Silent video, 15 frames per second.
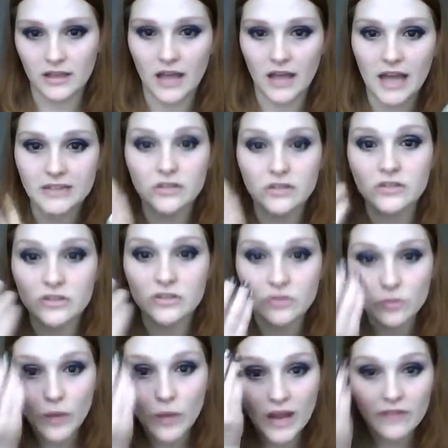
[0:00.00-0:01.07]
and
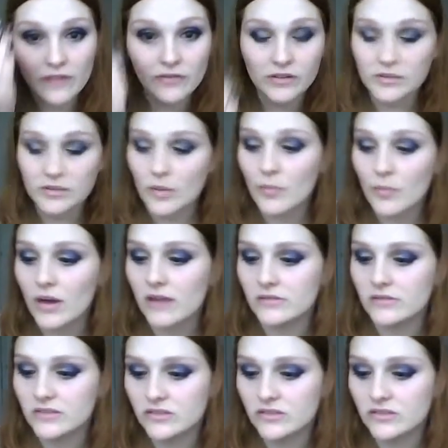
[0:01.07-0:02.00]
also why I filled in my brows,